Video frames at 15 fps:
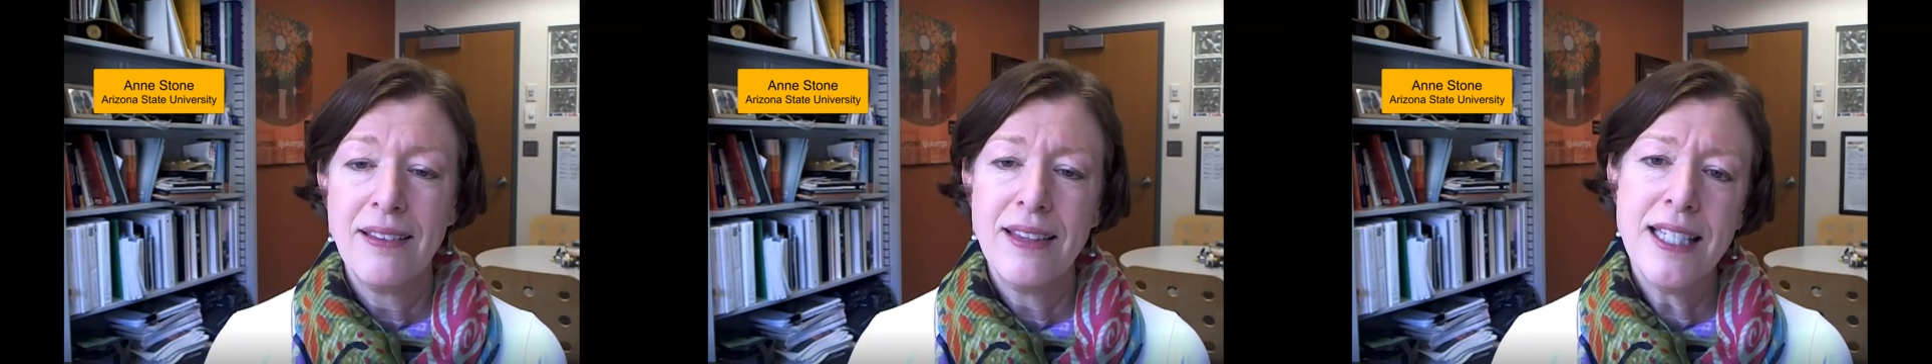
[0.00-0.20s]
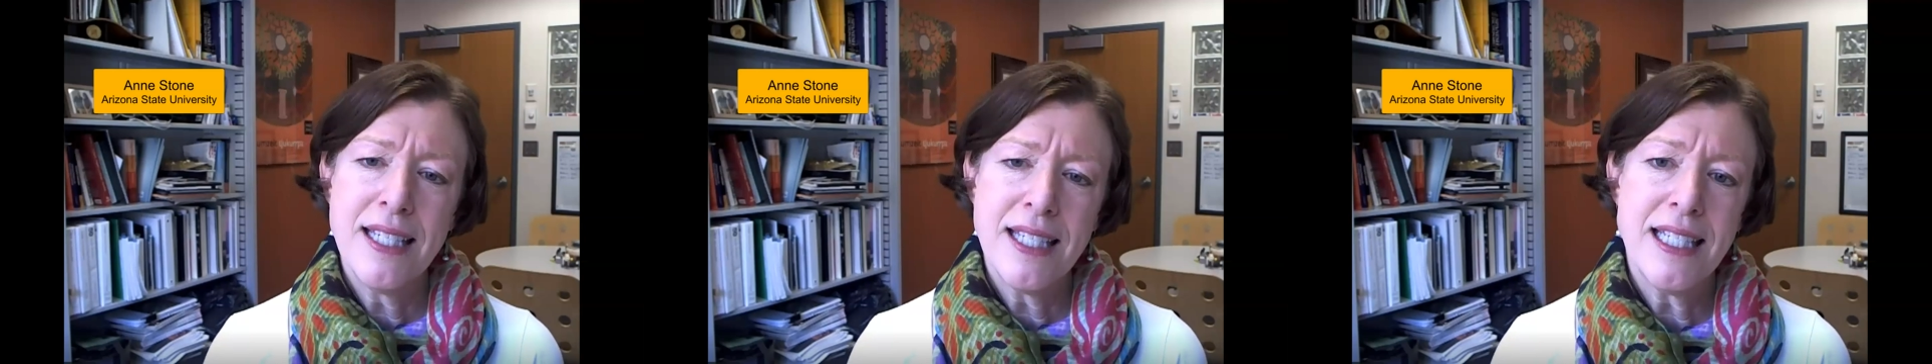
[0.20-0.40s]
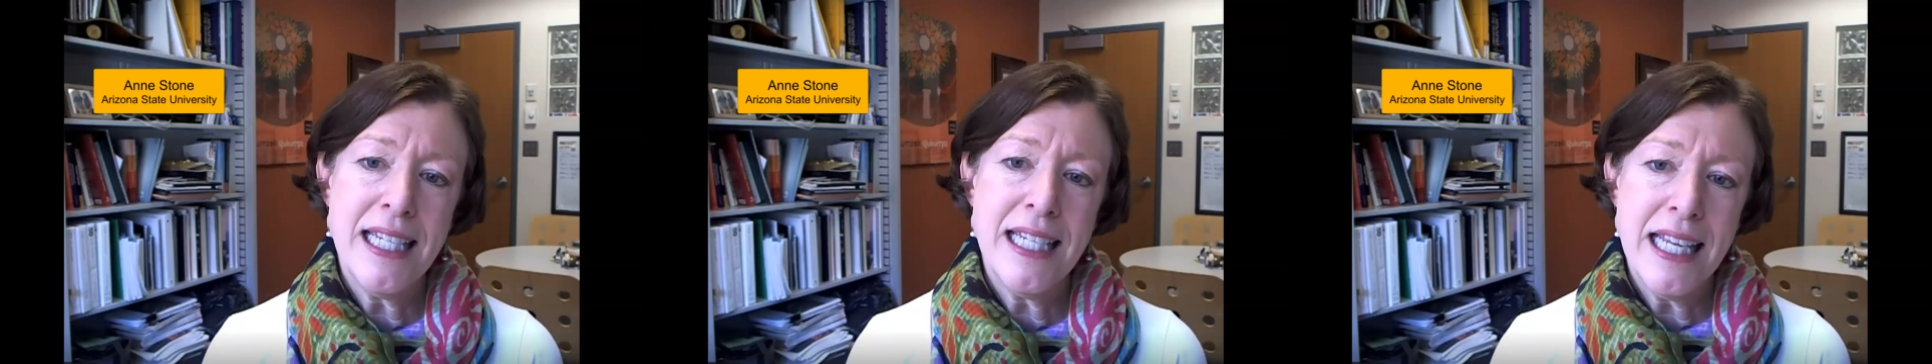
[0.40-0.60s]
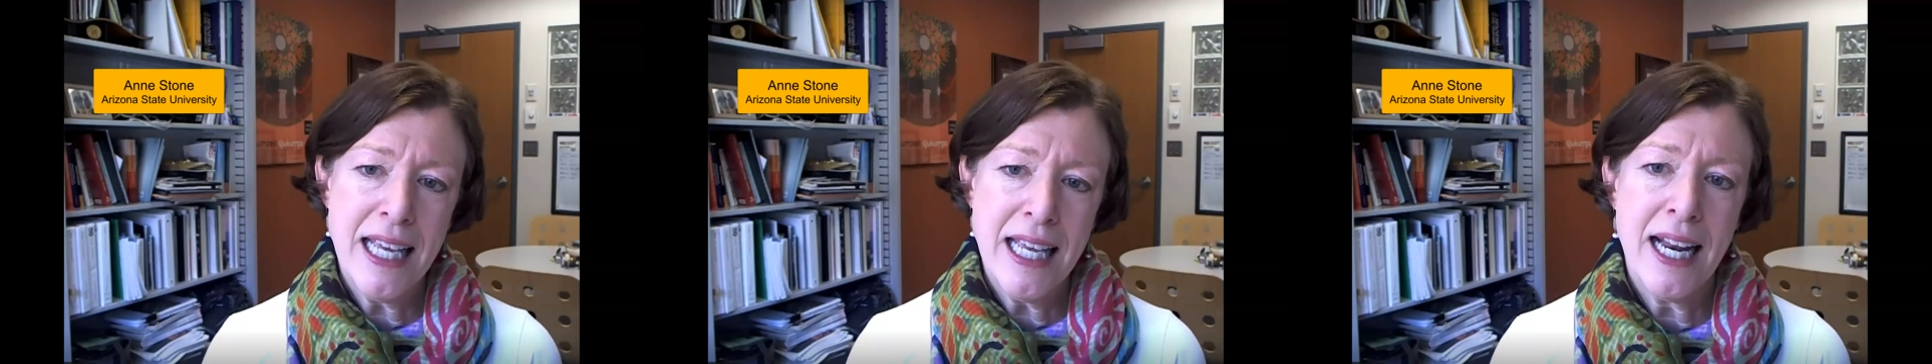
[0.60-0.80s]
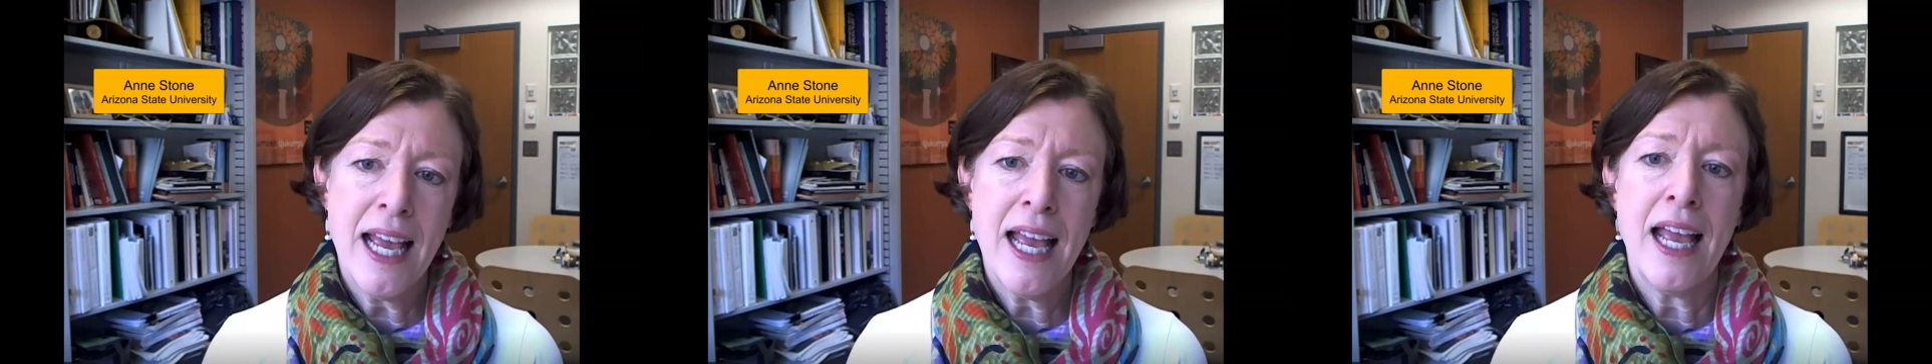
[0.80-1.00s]
This
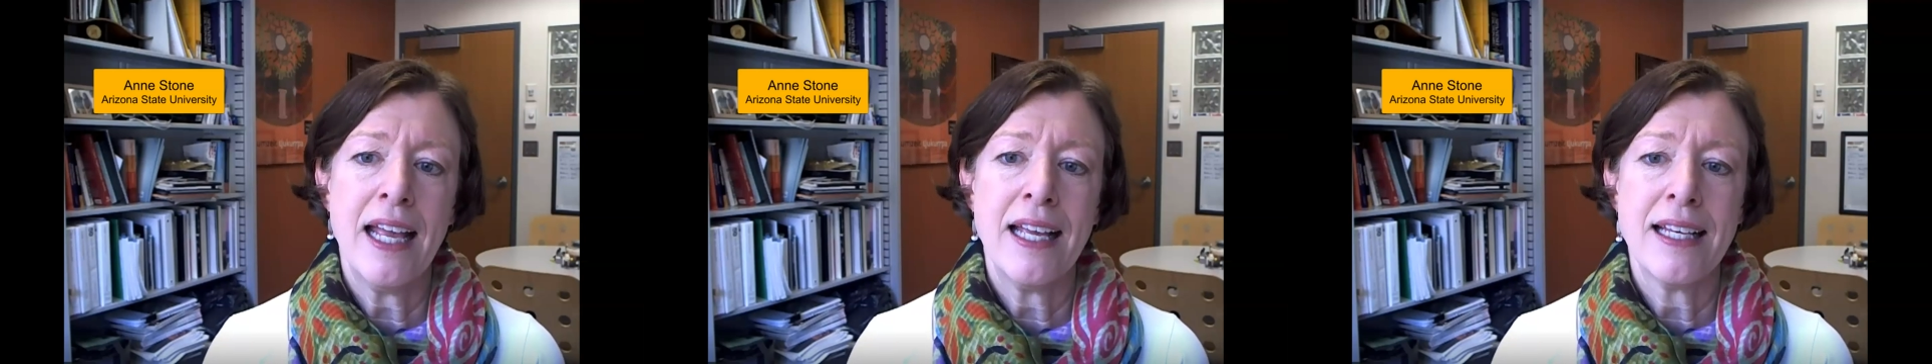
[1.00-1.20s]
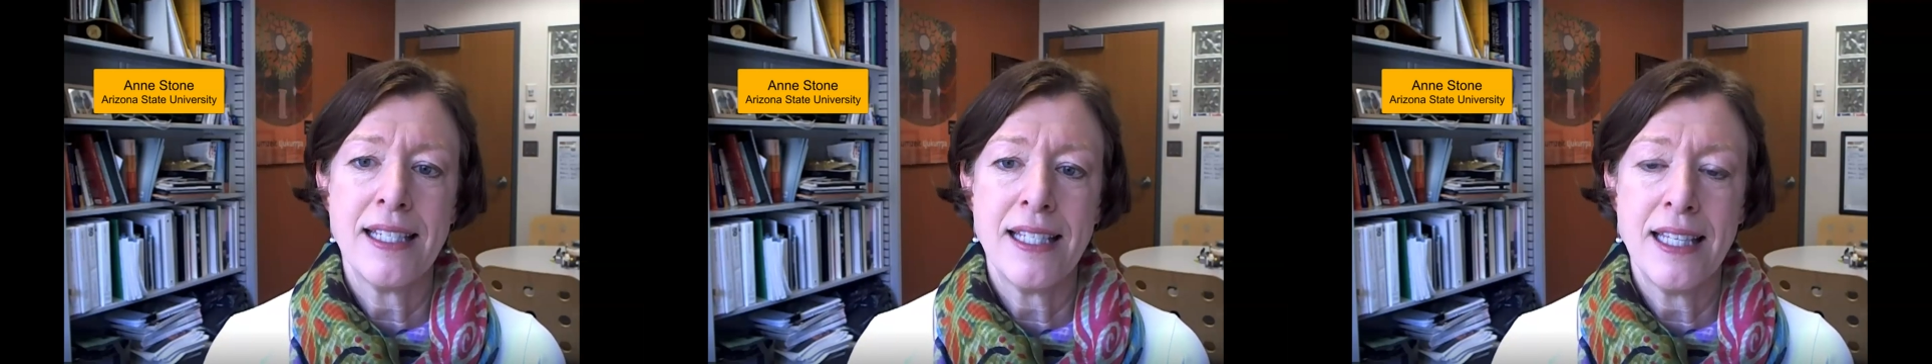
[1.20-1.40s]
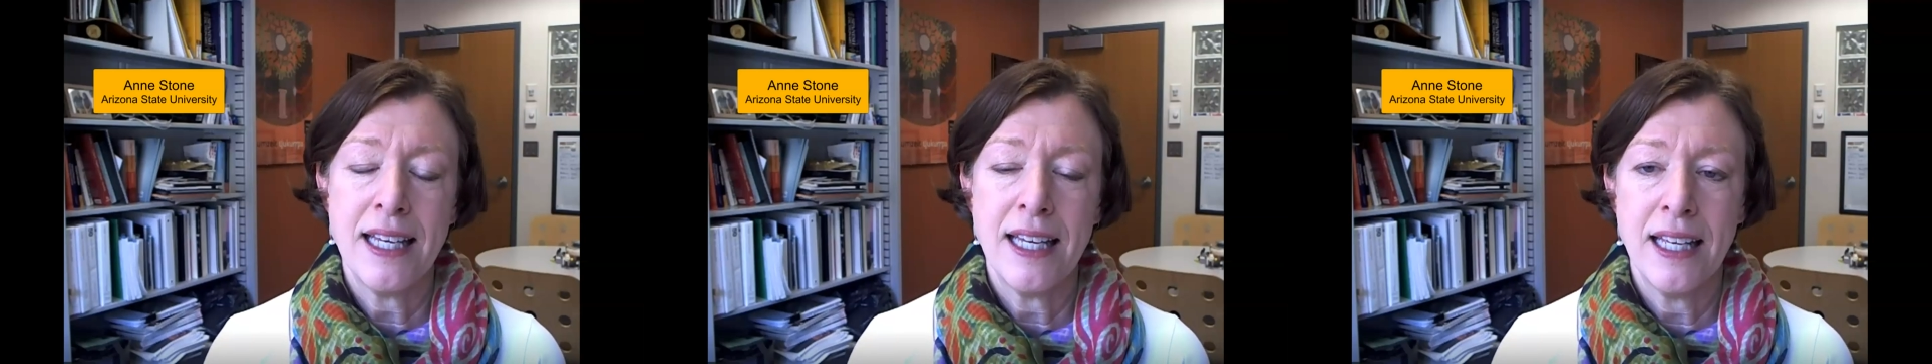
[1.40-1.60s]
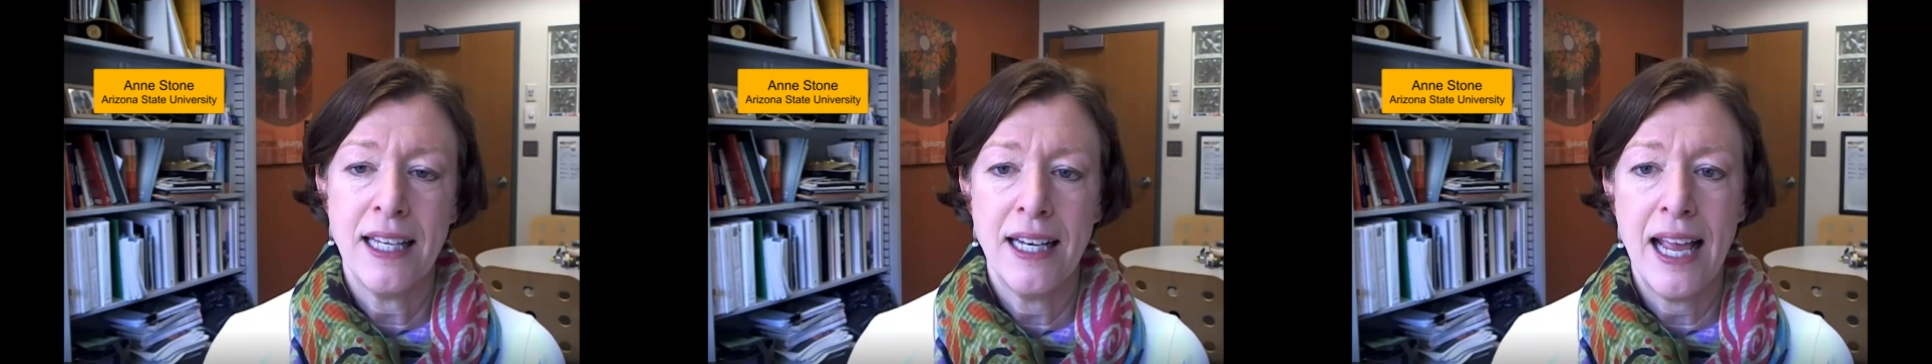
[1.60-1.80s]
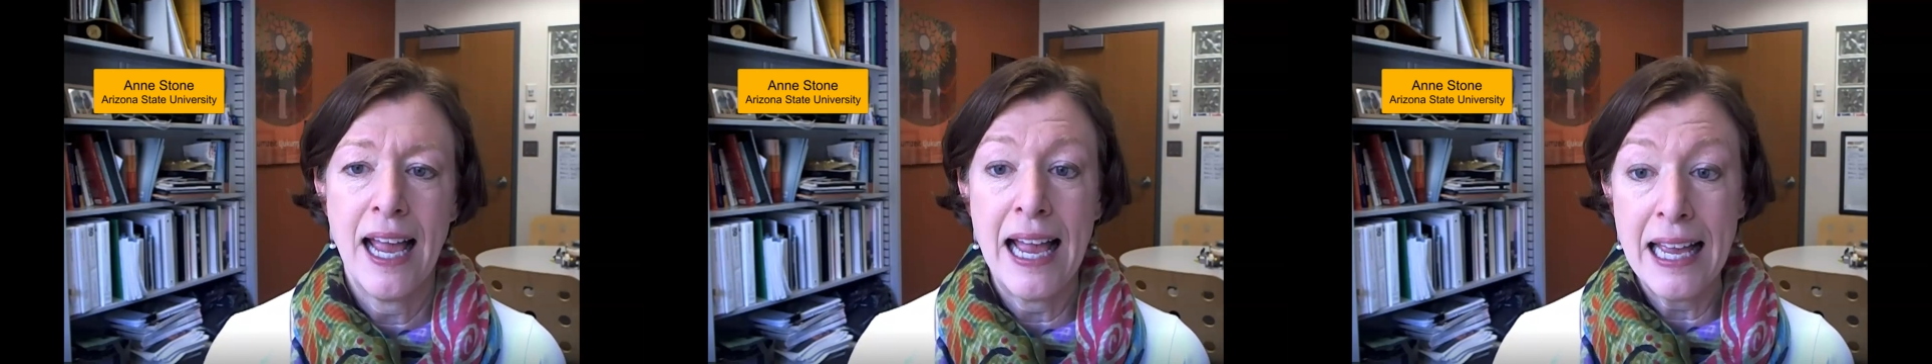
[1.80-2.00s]
DNA is
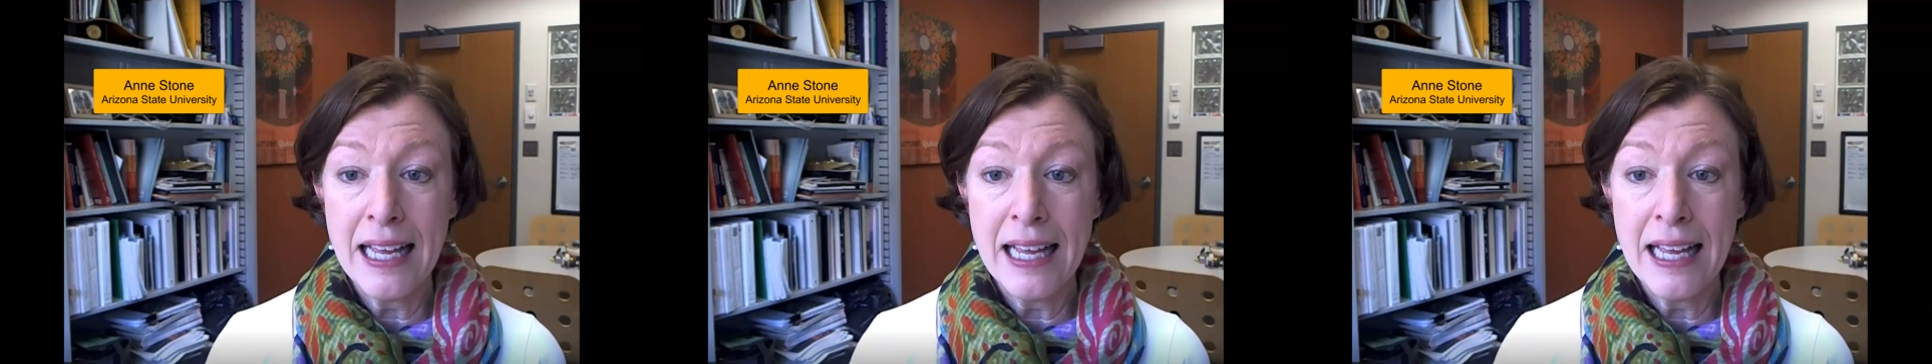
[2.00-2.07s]
then